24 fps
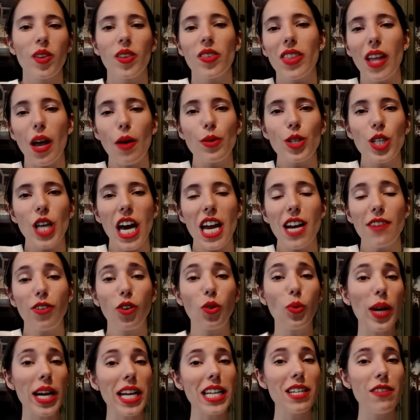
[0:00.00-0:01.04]
that was kind of
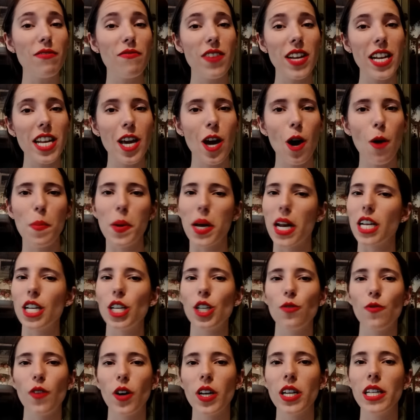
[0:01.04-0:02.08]
a random video, but I
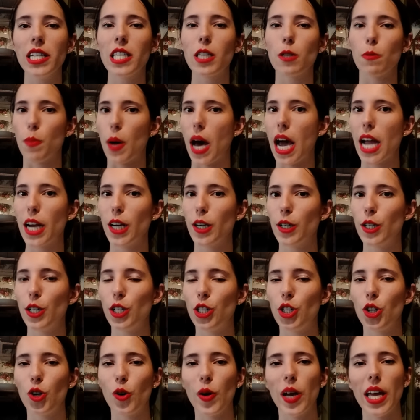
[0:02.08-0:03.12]
just felt inspired to
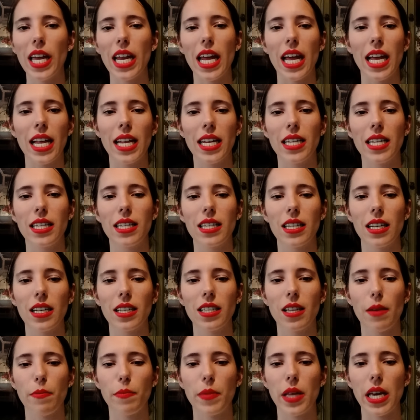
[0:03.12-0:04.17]
do it, and
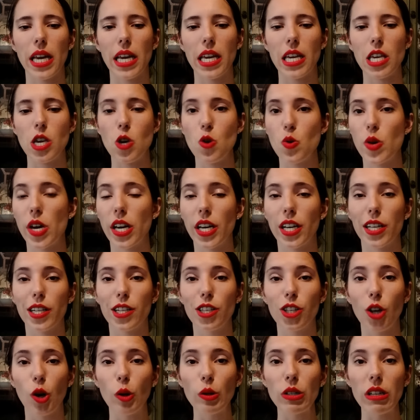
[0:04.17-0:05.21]
something you can
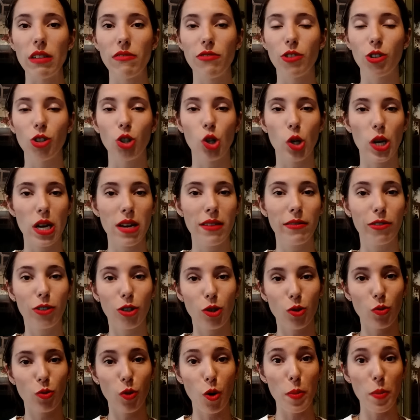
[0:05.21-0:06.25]
consult if you're looking
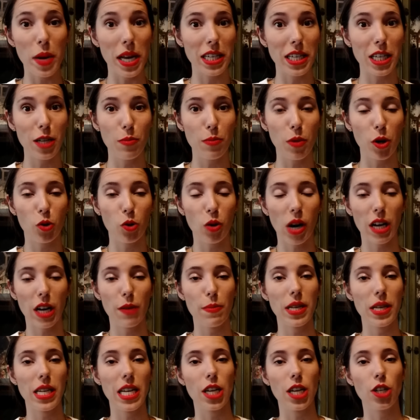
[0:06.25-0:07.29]
for romantic book
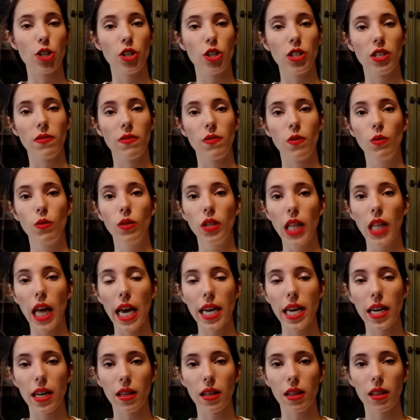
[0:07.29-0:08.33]
recommendations, if you
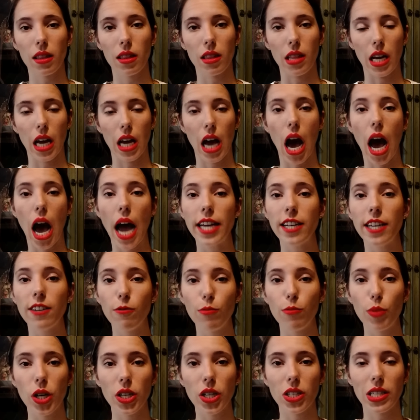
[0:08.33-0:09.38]
like the kind
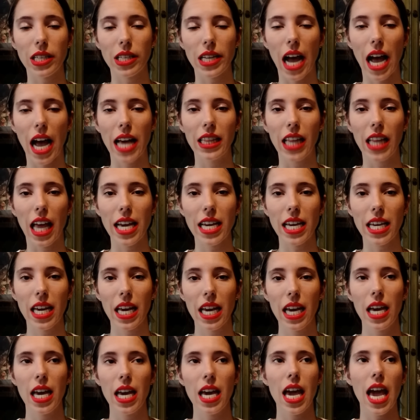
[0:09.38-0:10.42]
of books that I like.
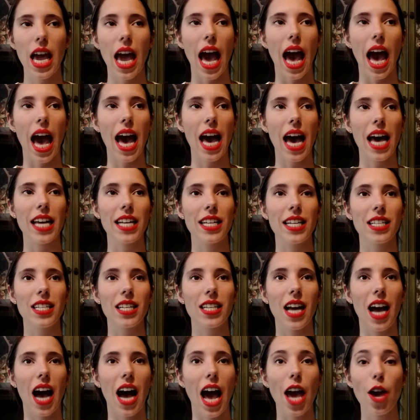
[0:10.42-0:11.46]
And
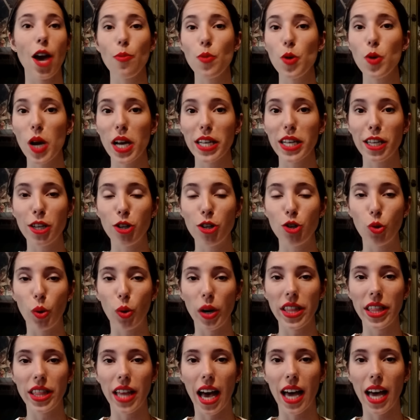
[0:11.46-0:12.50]
I hope you guys
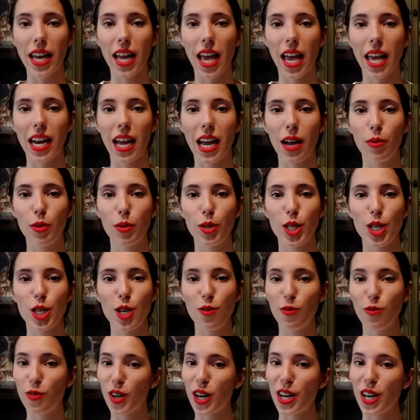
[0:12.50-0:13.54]
enjoyed that, and I will see you
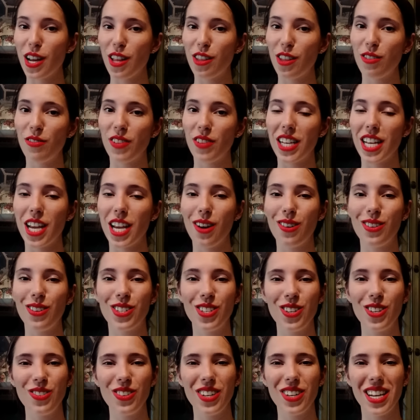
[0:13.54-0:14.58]
for another video
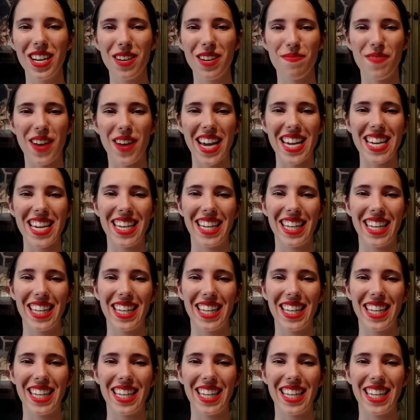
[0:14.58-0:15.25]
soon. Bye.